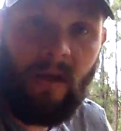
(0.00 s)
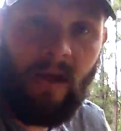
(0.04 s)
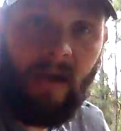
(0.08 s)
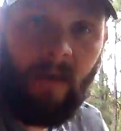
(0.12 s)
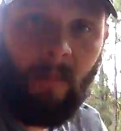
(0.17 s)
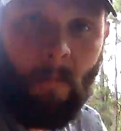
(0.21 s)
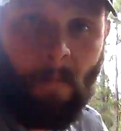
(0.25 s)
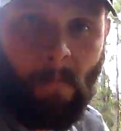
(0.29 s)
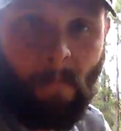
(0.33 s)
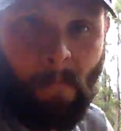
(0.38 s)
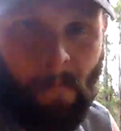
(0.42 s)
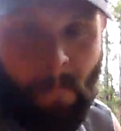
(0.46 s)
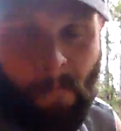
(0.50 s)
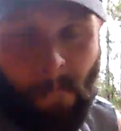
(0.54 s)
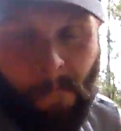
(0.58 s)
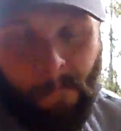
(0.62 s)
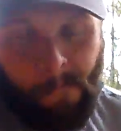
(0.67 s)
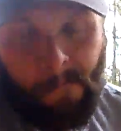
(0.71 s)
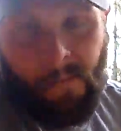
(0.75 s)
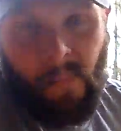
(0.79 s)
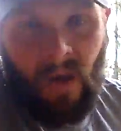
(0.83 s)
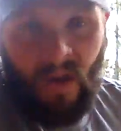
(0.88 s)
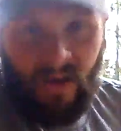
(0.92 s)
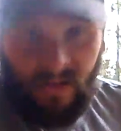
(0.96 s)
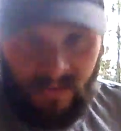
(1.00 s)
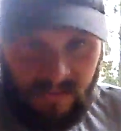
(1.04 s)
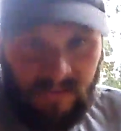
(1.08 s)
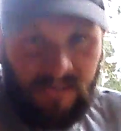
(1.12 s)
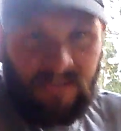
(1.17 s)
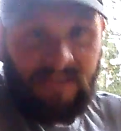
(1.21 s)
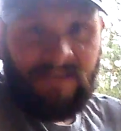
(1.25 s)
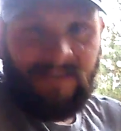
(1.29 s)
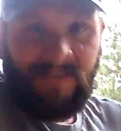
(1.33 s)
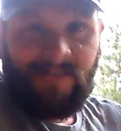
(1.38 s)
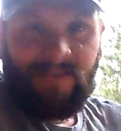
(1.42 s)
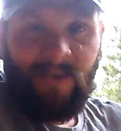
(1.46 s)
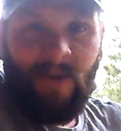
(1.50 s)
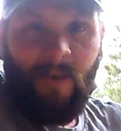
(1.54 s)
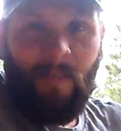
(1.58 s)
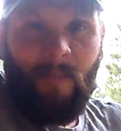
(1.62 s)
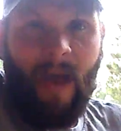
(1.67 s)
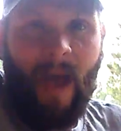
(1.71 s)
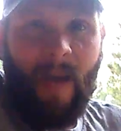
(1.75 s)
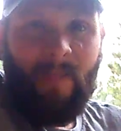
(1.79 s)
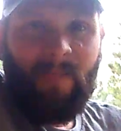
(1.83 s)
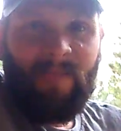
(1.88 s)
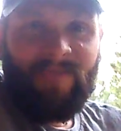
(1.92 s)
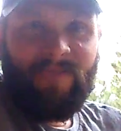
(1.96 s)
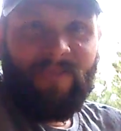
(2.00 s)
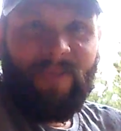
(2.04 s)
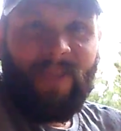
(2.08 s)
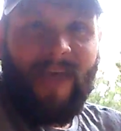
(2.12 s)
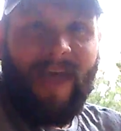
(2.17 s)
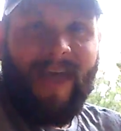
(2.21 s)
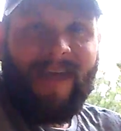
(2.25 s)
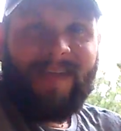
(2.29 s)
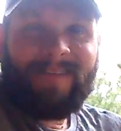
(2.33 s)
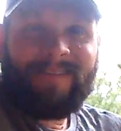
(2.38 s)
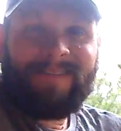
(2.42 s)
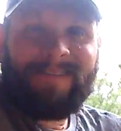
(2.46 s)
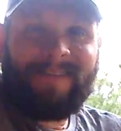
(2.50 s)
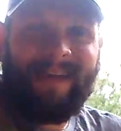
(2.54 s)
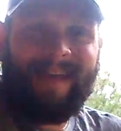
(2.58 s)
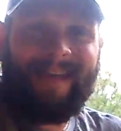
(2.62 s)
now, so I'm happy for that.